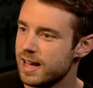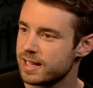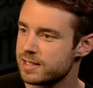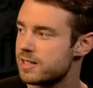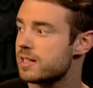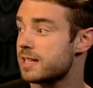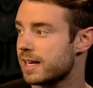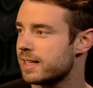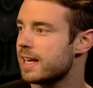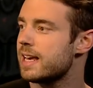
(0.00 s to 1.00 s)
And
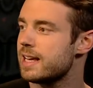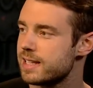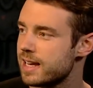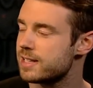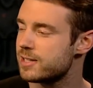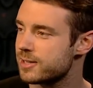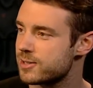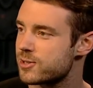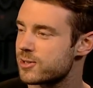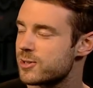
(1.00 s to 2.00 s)
secondly, it
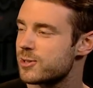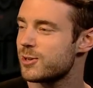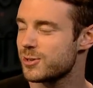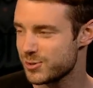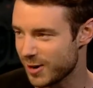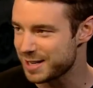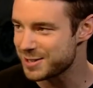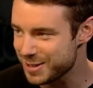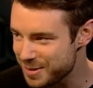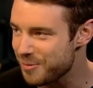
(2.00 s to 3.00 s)
does strike
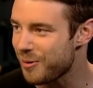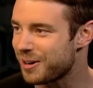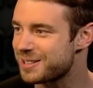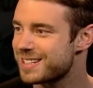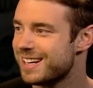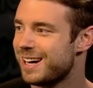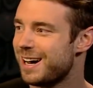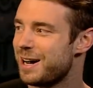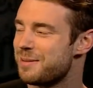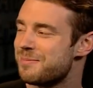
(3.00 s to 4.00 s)
somewhat
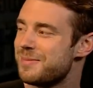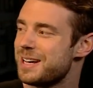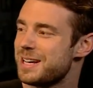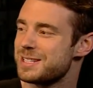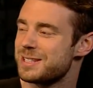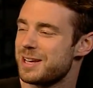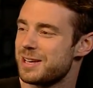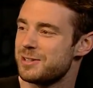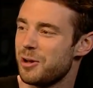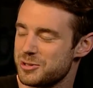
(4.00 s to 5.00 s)
as
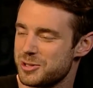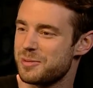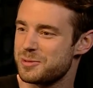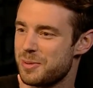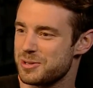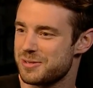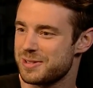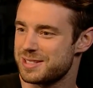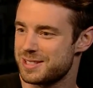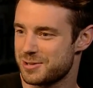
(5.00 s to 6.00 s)
not so much
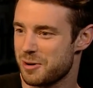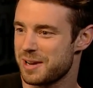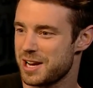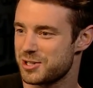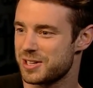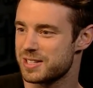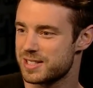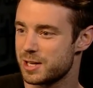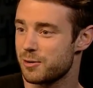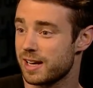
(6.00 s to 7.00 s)
positive discrimination,
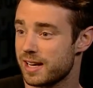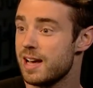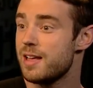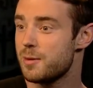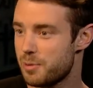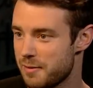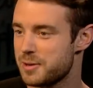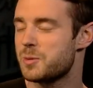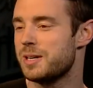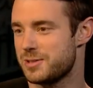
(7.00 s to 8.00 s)
considering the
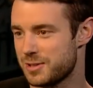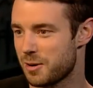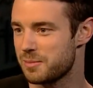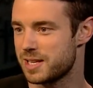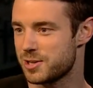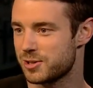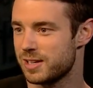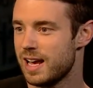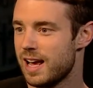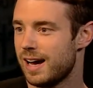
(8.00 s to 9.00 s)
previous winners of the competition.
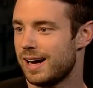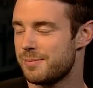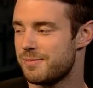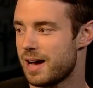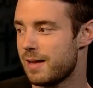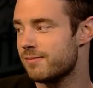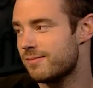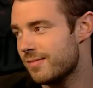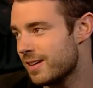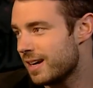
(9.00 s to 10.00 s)
And
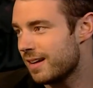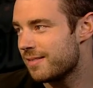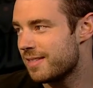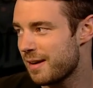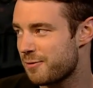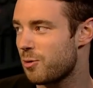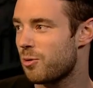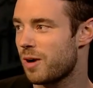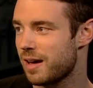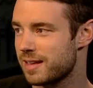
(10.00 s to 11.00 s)

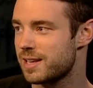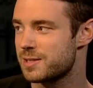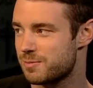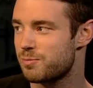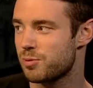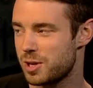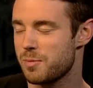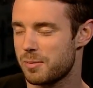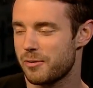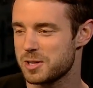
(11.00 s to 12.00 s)
therefore, I think you're
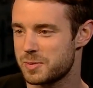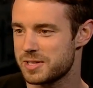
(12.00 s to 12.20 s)
probably right to be